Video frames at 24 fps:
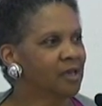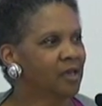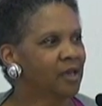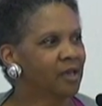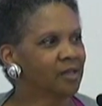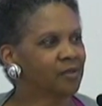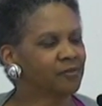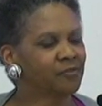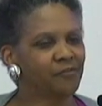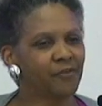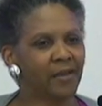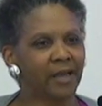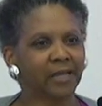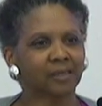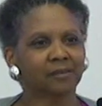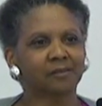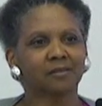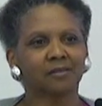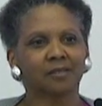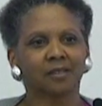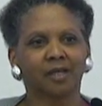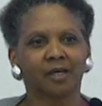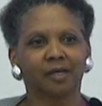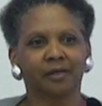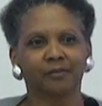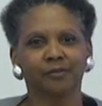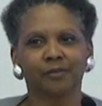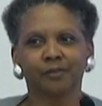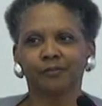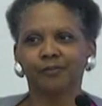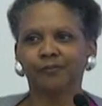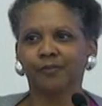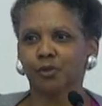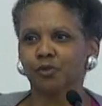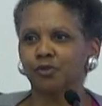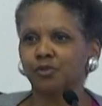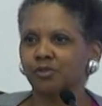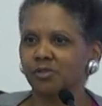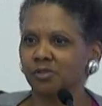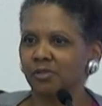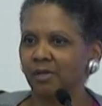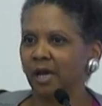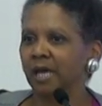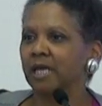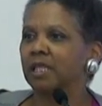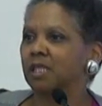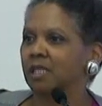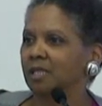in fact, the first,
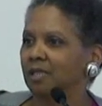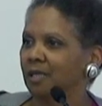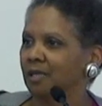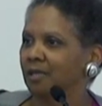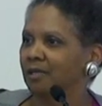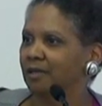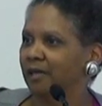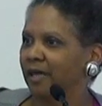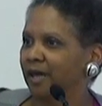I think,